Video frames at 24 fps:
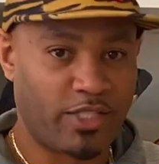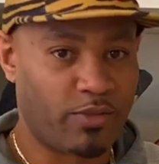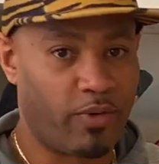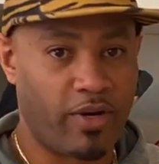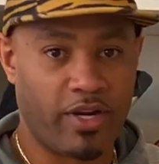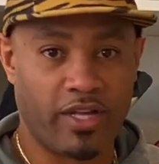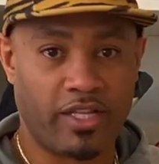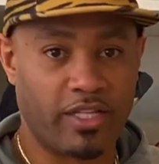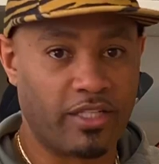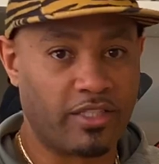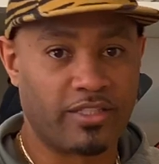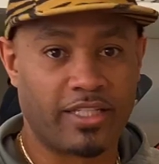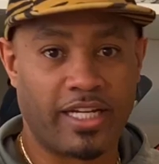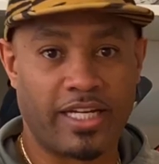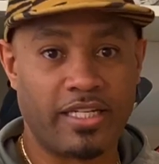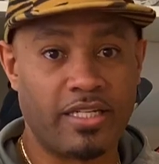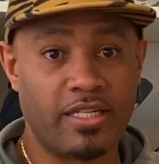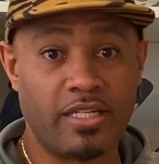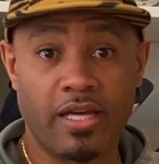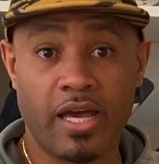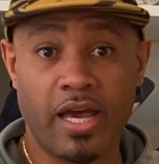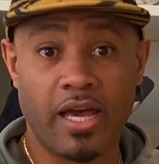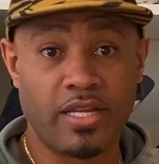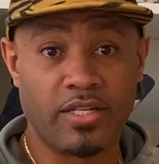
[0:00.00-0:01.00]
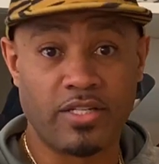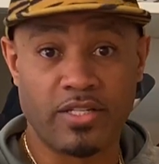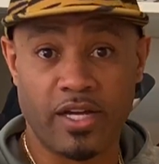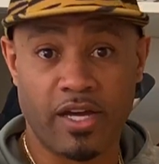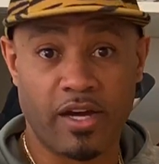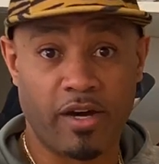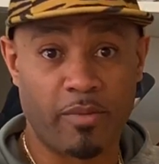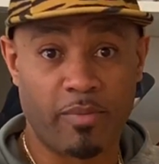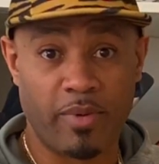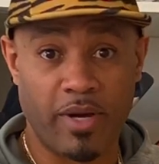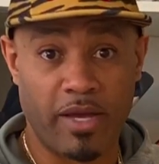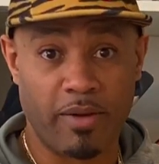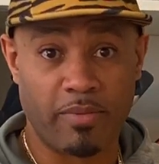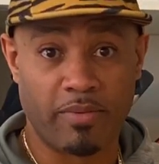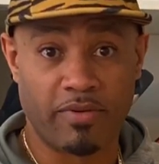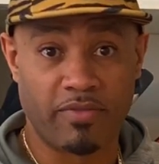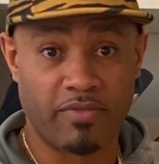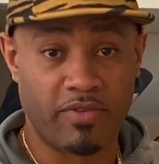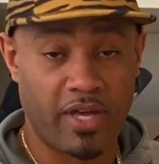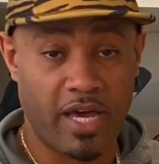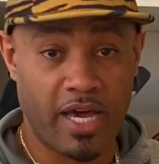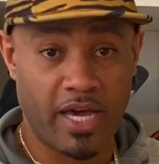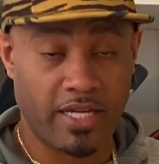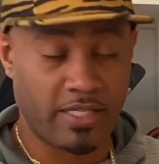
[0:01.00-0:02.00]
swear it looks like DHL paper
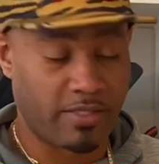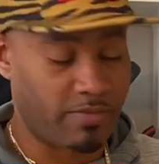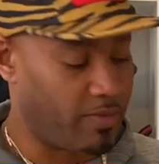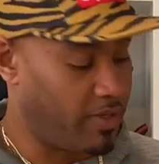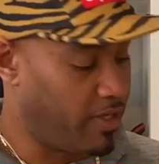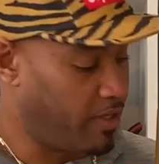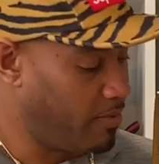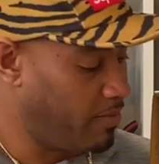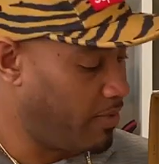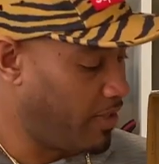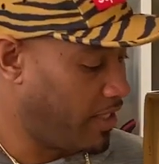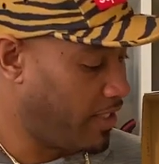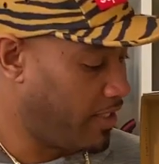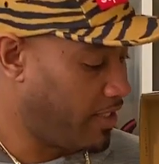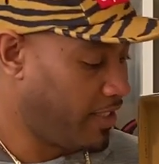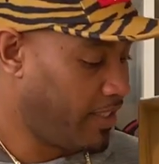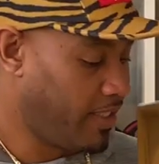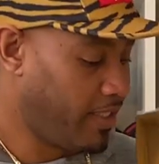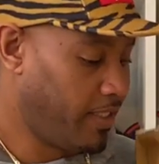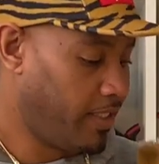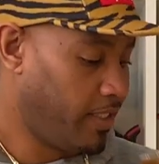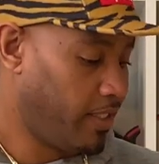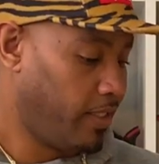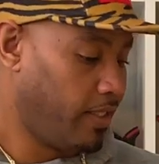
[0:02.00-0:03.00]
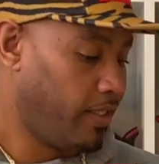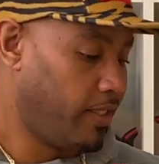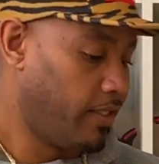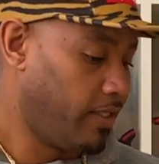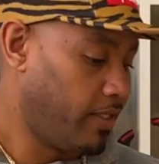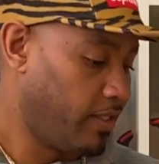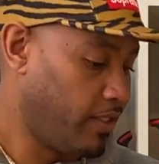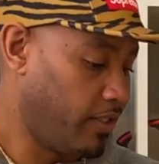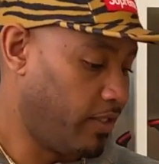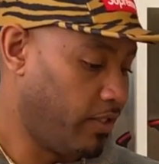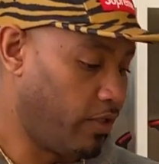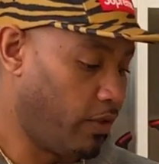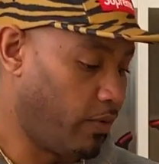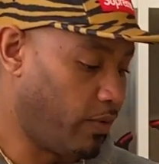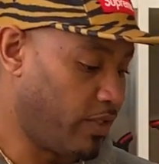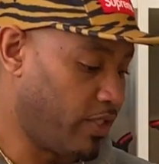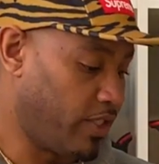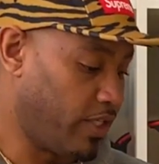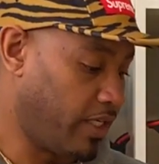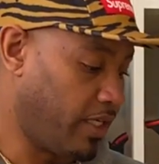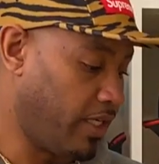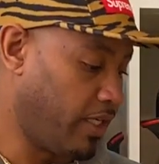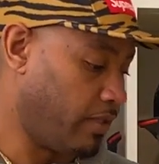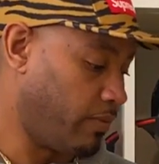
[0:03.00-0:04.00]
if you ask me, but you know
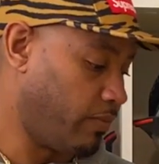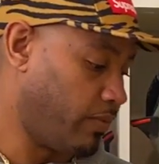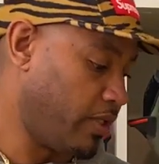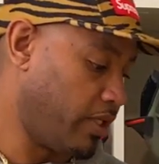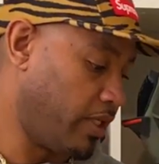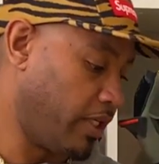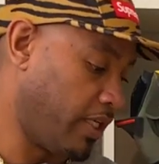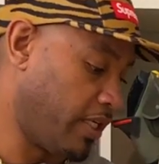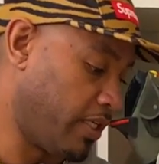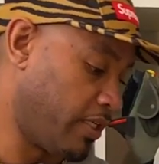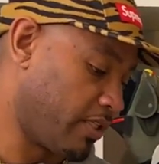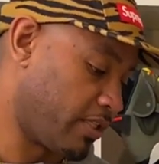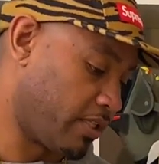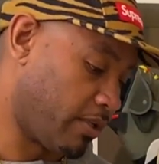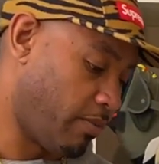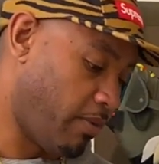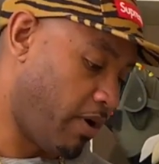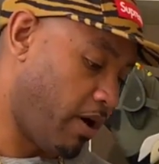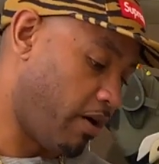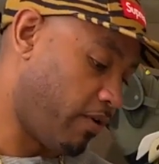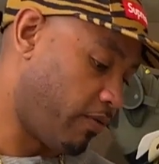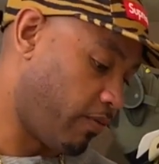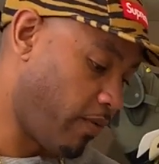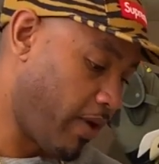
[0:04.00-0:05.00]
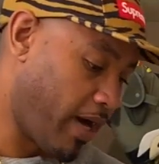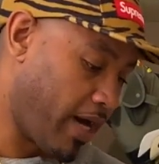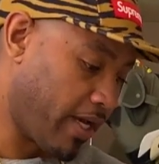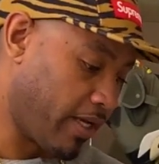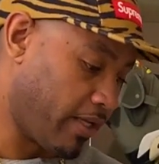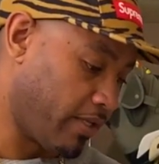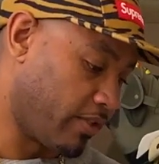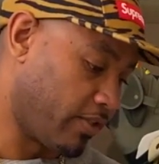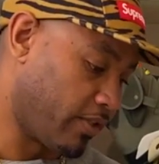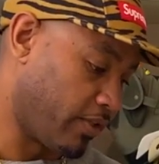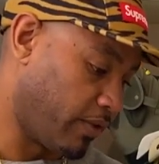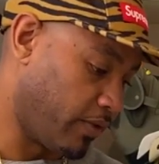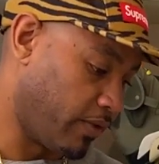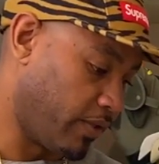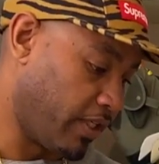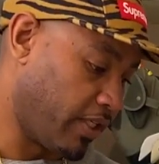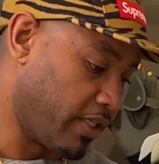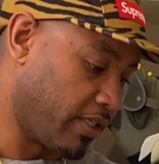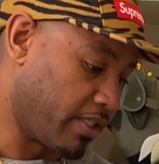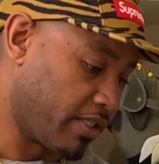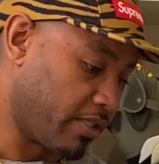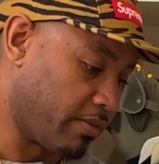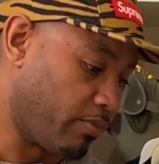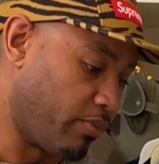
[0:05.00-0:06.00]
what you're getting when you're getting some off-white. So you're
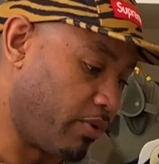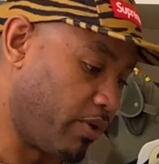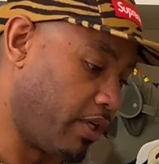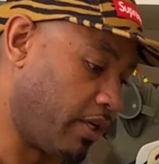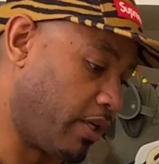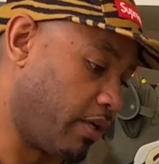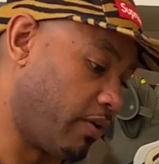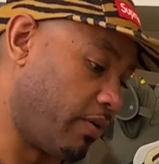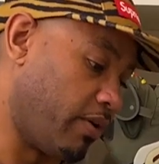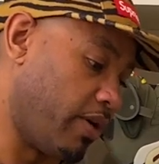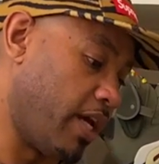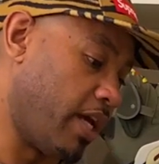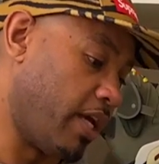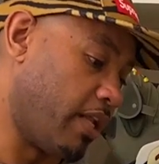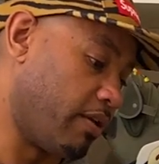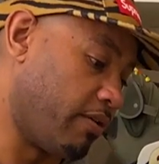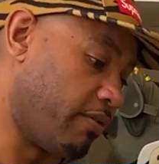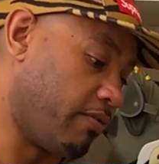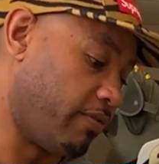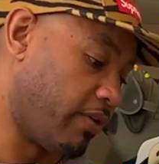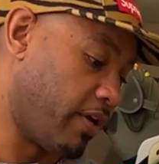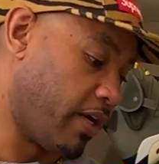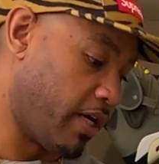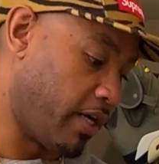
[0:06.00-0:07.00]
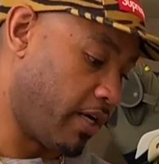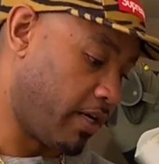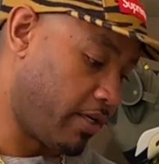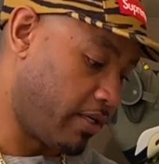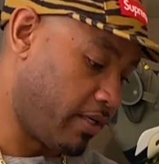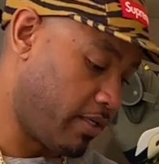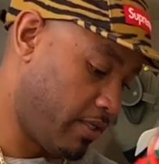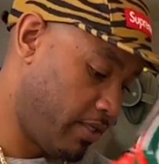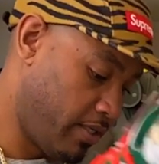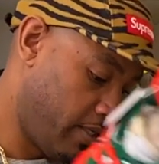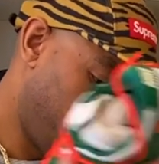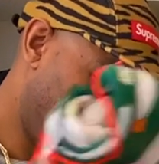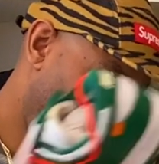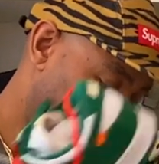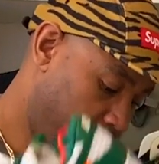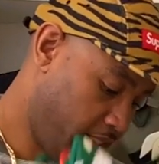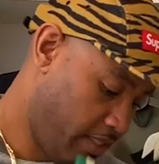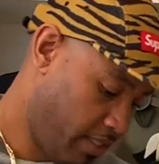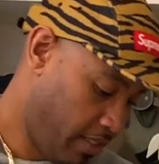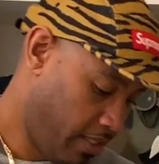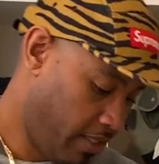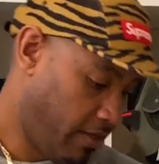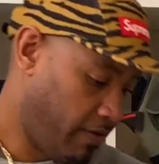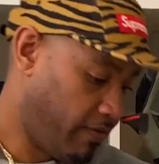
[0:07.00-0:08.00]
getting some pretty creative
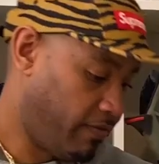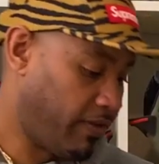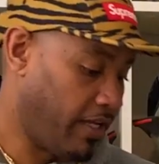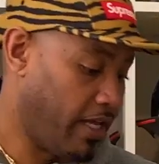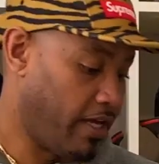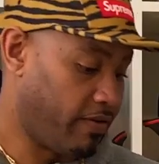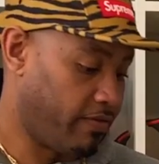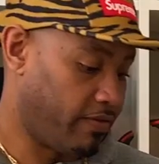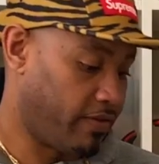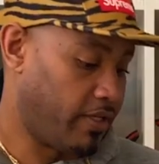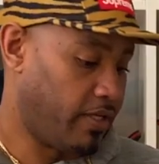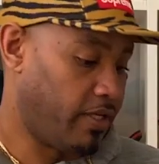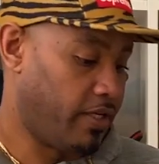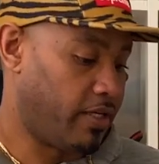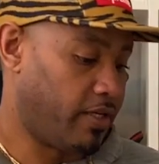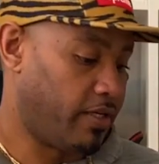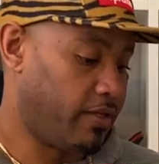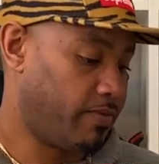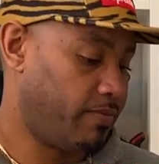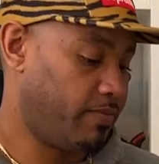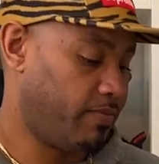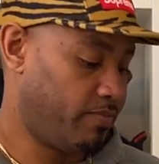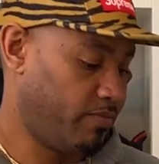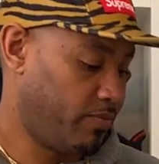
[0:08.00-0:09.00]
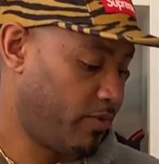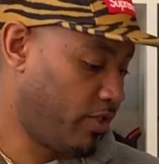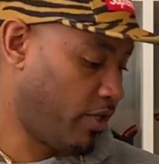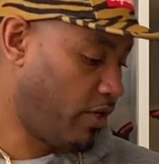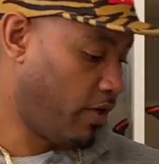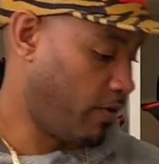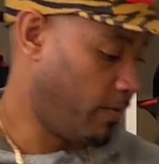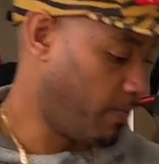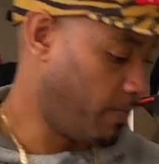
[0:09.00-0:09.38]
flavor here. So